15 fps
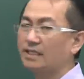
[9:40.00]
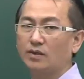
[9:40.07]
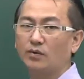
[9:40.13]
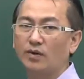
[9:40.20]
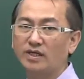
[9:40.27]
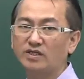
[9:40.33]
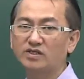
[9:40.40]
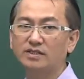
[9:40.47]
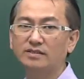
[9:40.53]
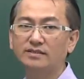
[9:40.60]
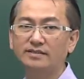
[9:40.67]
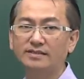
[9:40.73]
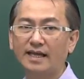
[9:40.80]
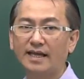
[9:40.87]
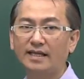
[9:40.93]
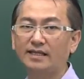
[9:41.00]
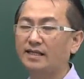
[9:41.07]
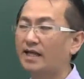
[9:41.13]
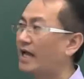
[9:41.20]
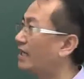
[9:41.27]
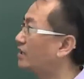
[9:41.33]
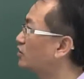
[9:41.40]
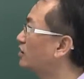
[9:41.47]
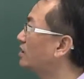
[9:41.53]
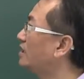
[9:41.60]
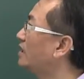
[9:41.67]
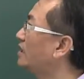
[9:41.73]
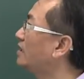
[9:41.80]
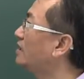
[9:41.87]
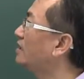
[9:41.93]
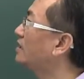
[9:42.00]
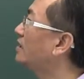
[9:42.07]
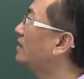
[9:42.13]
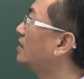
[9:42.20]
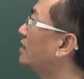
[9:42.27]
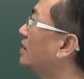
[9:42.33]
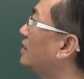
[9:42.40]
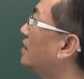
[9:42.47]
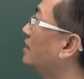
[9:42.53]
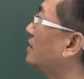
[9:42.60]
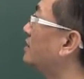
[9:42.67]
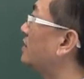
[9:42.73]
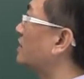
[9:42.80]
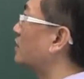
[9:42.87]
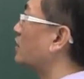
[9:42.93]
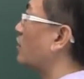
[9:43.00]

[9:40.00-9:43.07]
equation that actually just